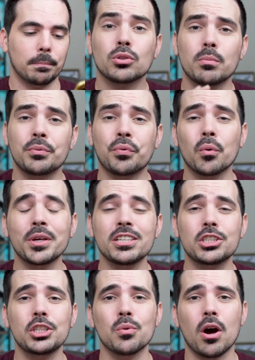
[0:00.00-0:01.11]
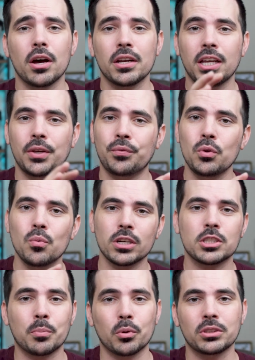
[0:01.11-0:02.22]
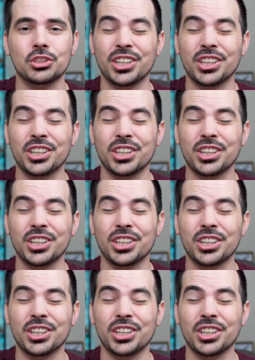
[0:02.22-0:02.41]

So before we continue on, if you want to support this